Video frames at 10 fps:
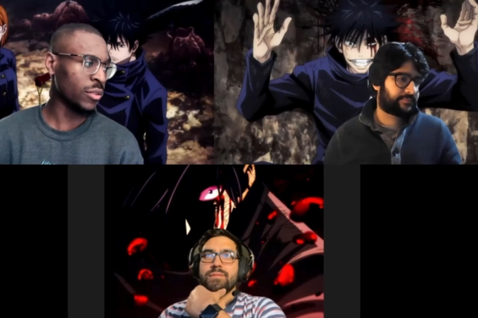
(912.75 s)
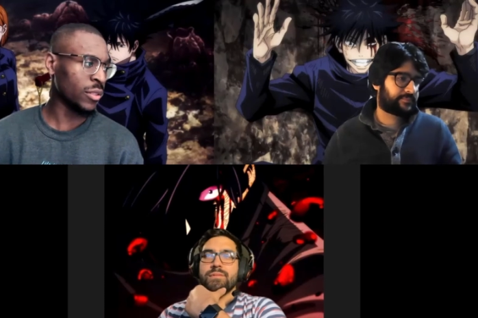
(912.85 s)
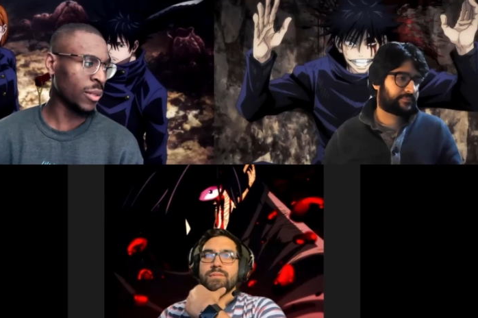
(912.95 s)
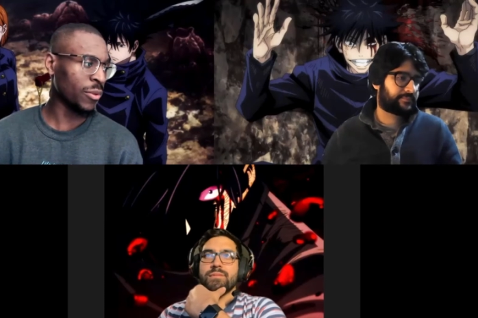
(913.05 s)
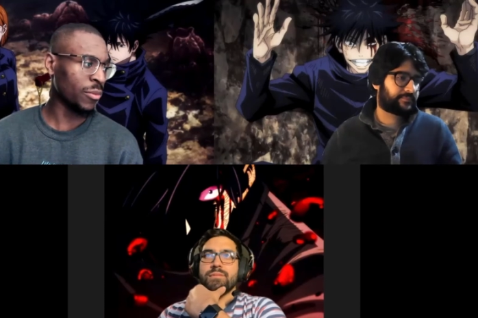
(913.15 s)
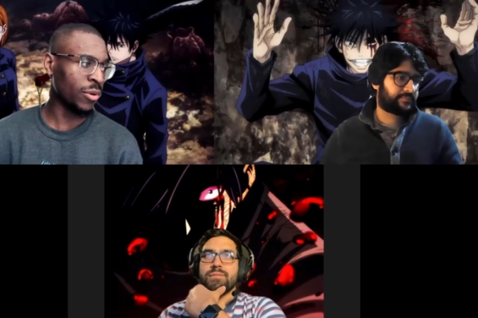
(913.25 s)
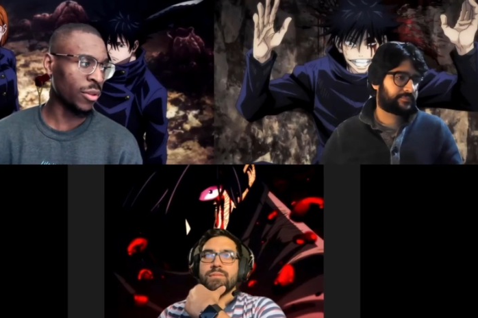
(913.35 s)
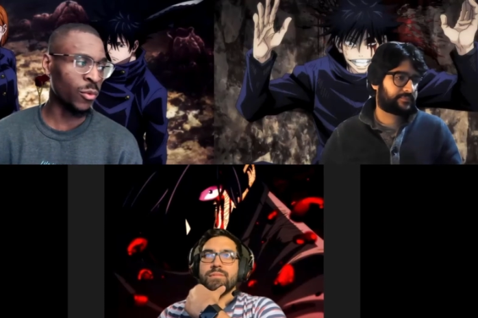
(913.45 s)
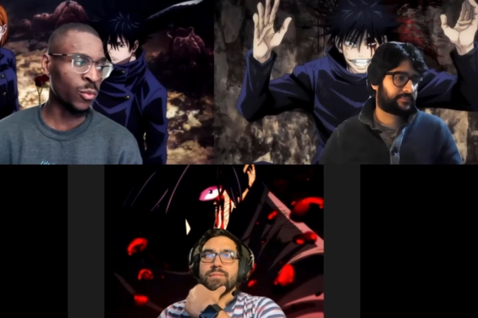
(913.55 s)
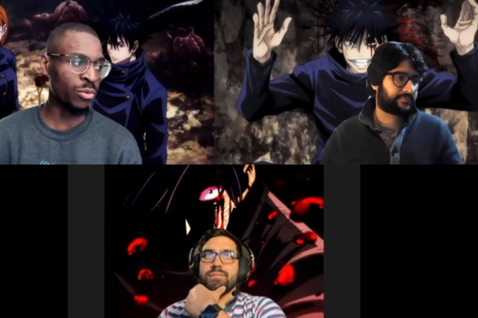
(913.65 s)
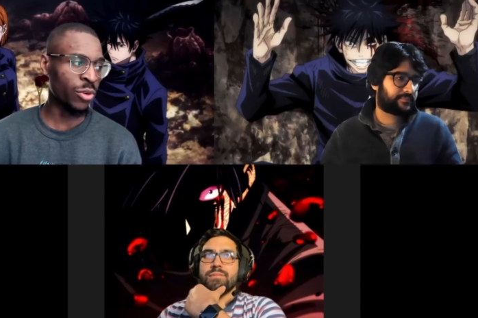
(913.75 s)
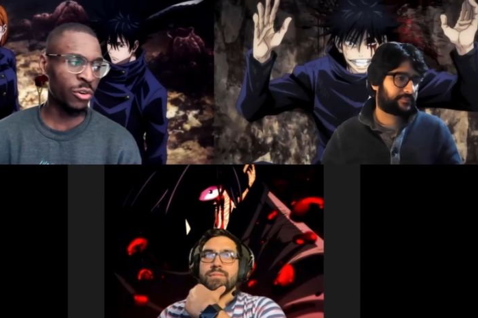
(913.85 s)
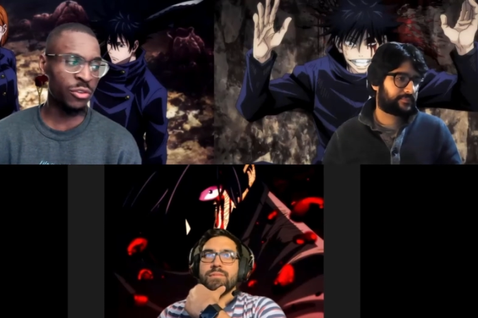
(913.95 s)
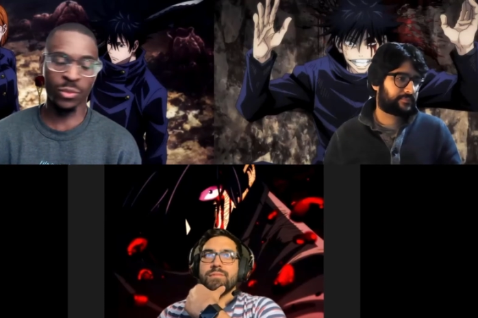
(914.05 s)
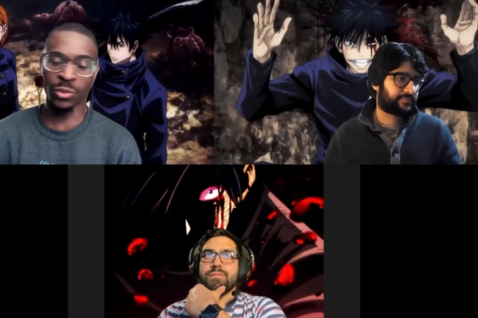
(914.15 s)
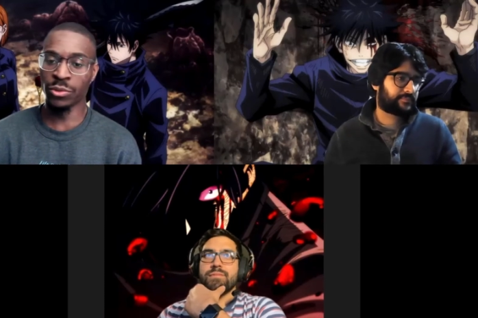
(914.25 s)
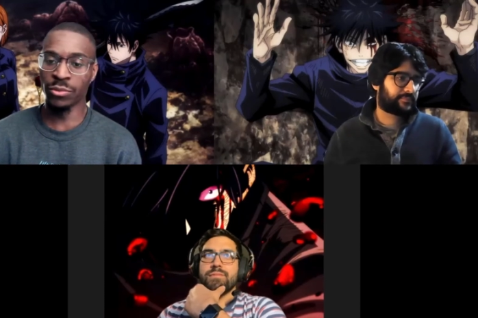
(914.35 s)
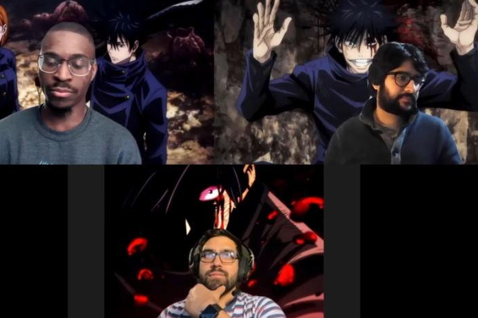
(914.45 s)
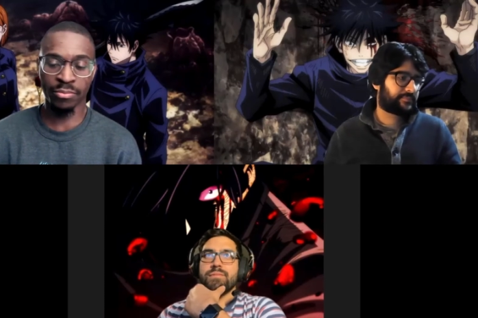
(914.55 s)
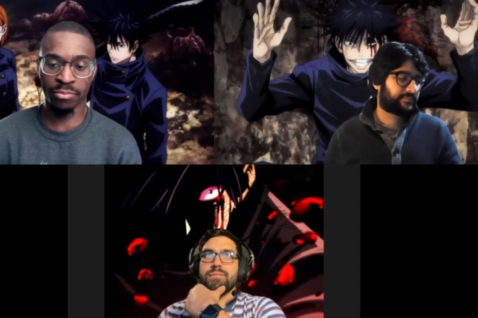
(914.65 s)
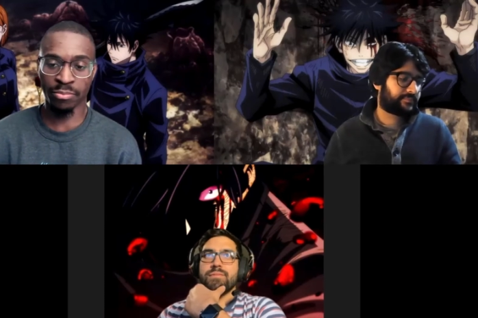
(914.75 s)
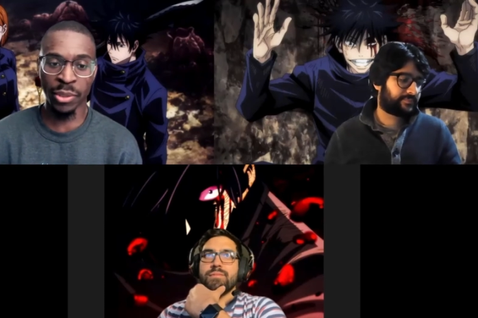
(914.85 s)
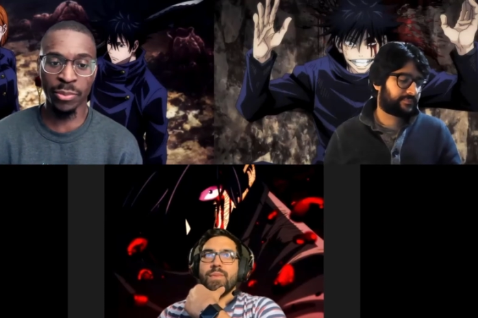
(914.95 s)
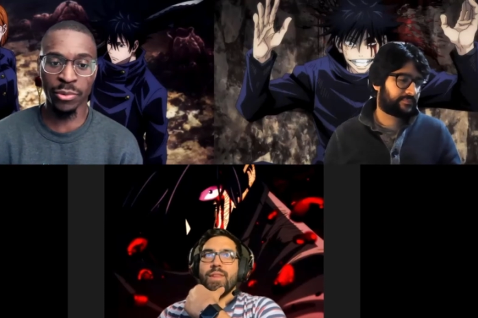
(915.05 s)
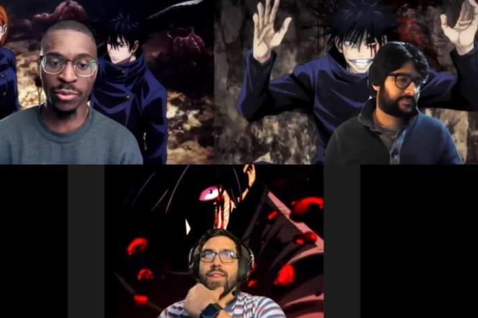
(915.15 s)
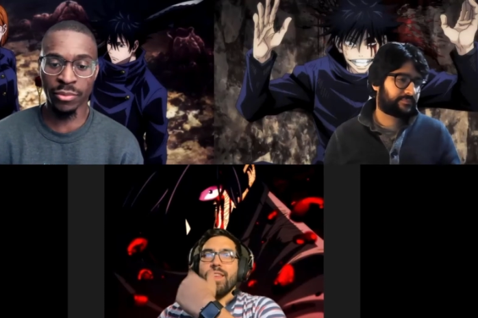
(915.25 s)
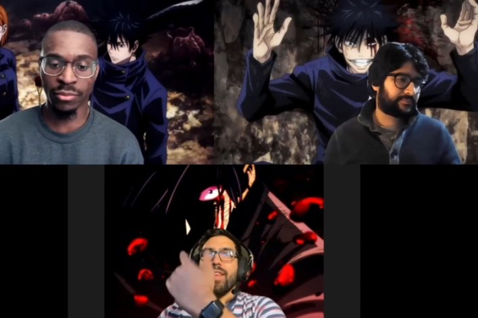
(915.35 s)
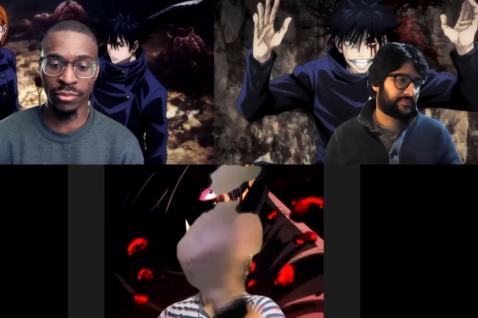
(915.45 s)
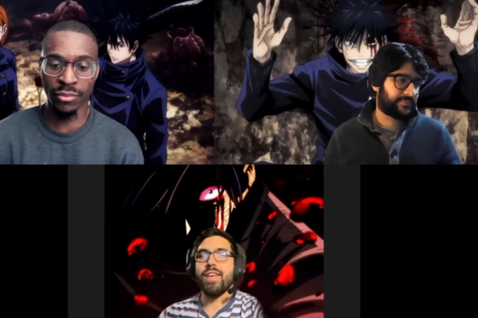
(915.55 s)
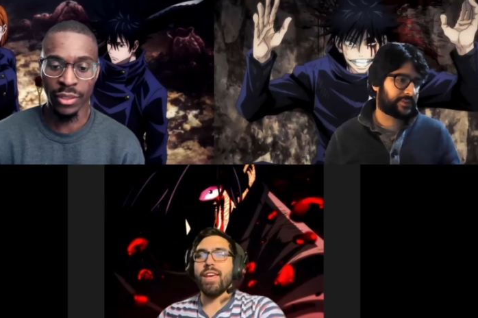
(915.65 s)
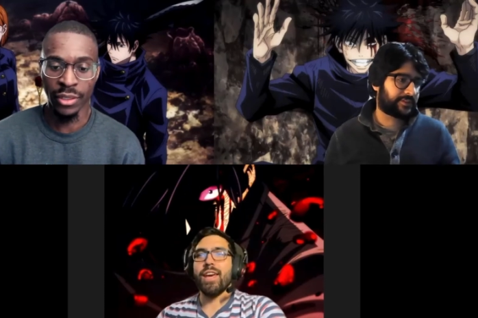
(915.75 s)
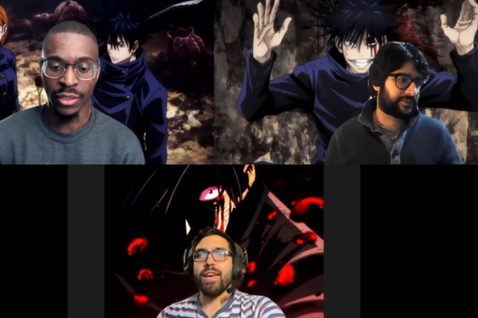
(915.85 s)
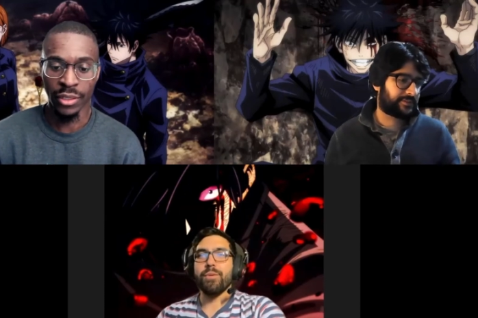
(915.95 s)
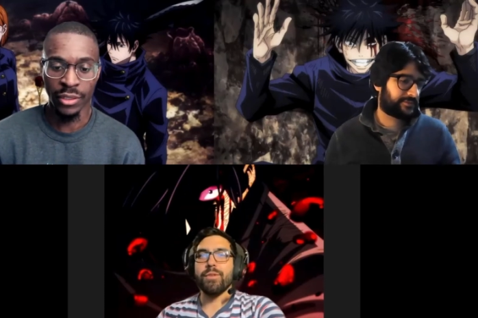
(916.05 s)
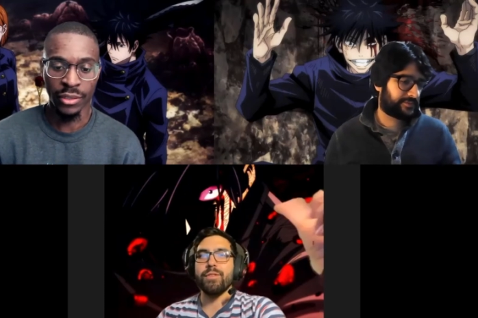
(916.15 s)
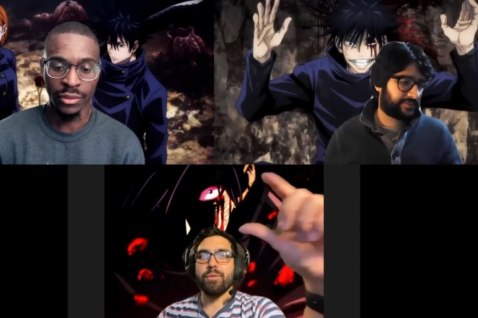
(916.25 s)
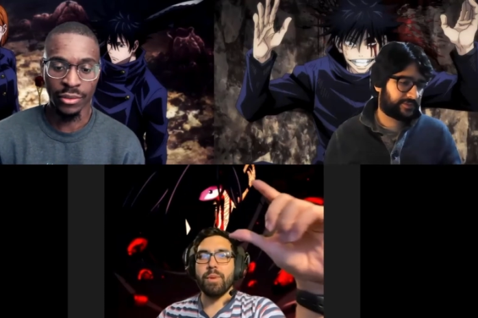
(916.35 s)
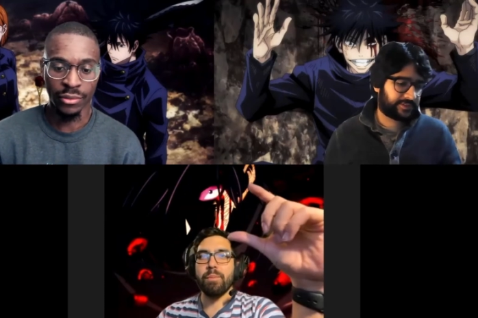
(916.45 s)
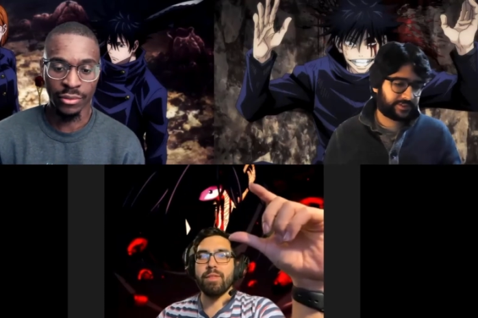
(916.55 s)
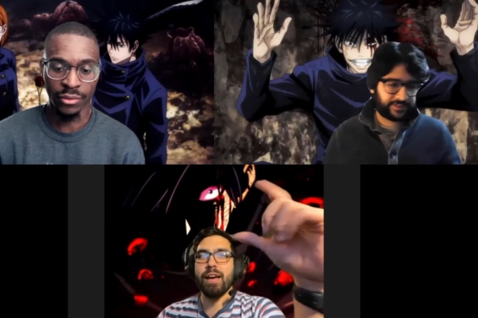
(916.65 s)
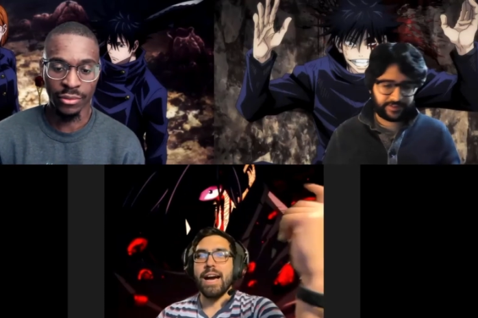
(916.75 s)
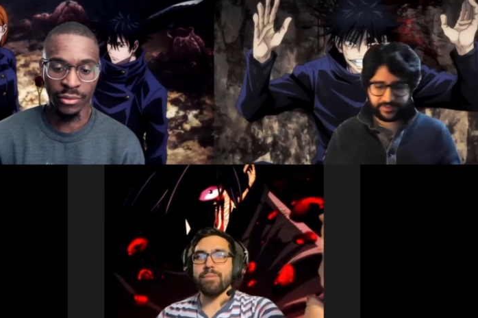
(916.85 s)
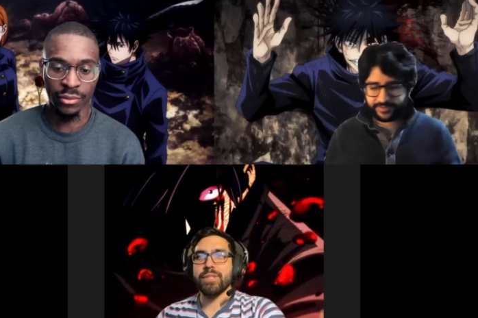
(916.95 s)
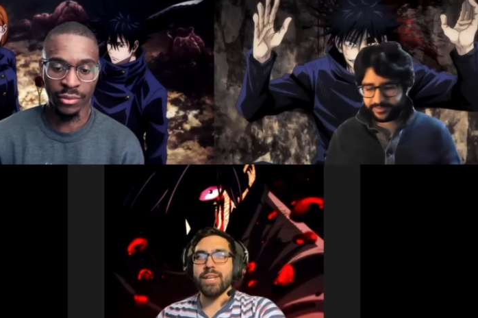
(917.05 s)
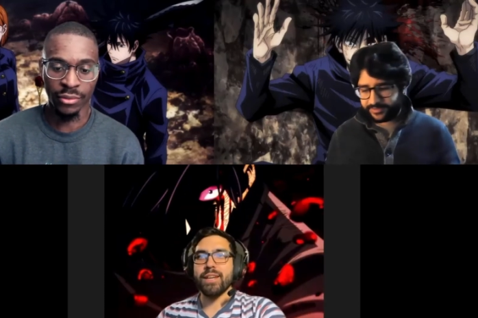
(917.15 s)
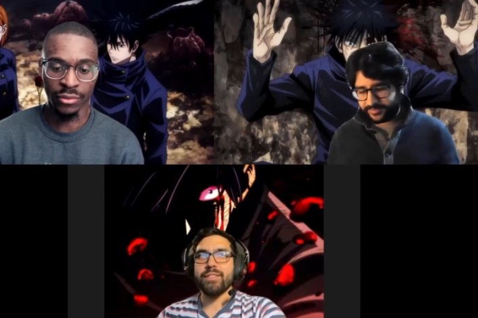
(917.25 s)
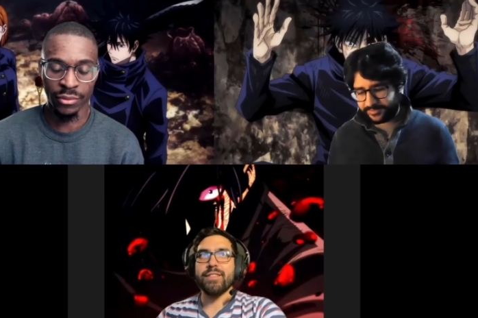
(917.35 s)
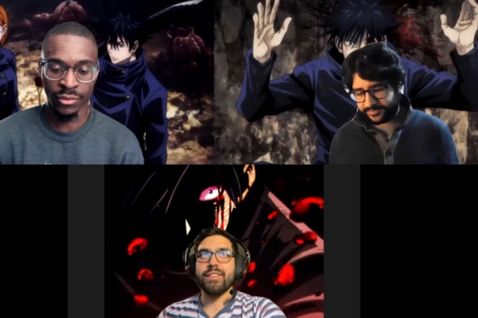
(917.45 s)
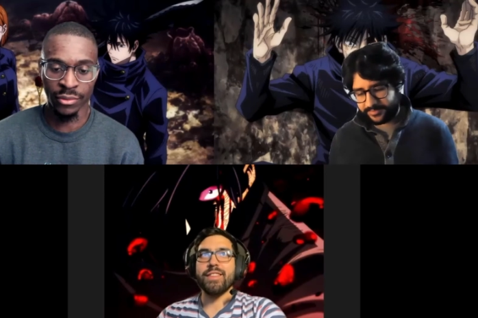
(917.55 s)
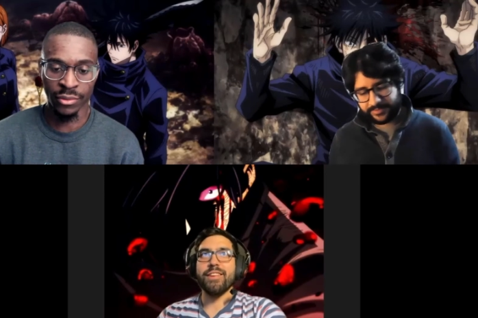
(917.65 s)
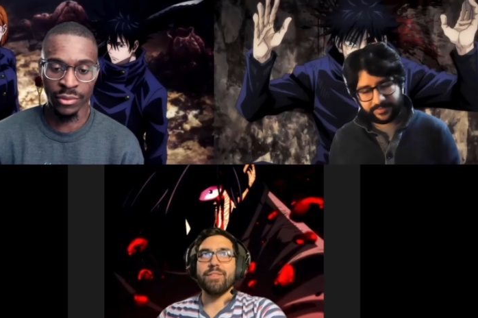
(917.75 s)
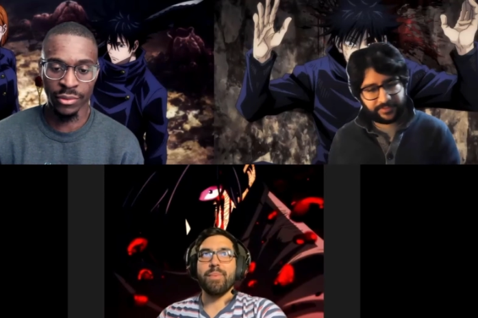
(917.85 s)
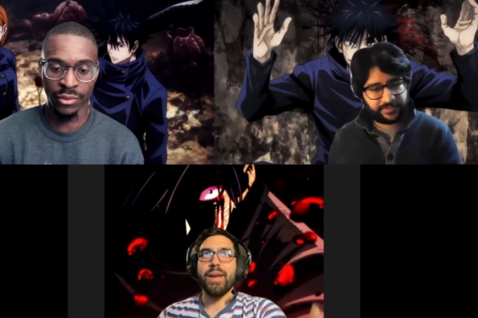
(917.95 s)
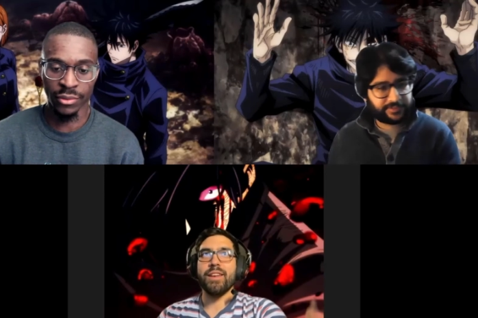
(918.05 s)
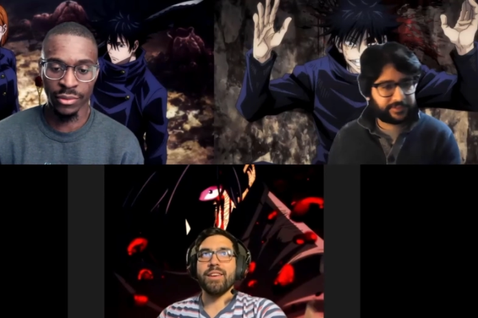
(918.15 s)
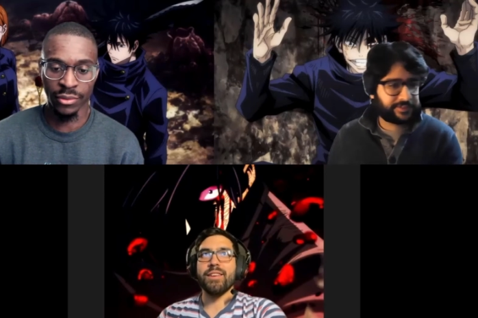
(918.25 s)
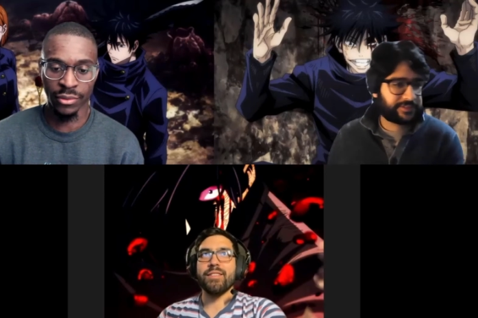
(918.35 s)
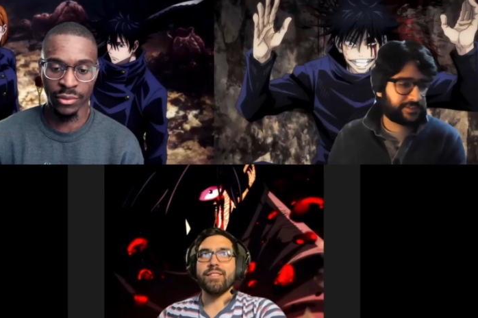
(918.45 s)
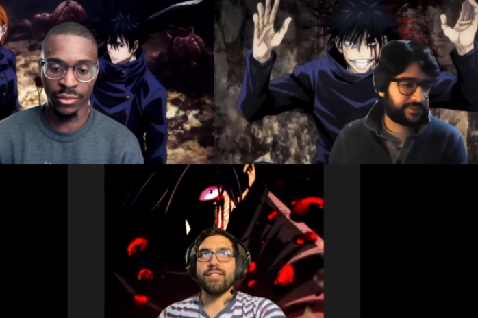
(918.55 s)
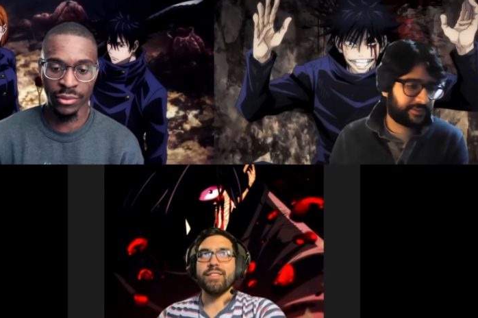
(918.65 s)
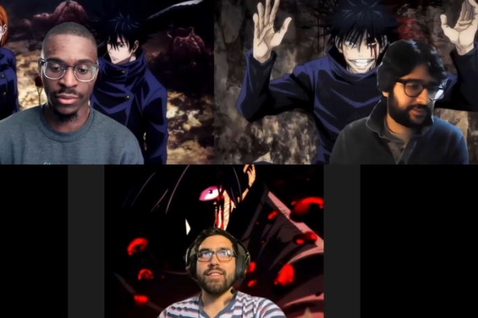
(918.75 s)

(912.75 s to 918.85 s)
Speaker 1: something, bro, the curse womb people.
Speaker 2: Yeah, yeah, it was. Remember the objects, the death paintings.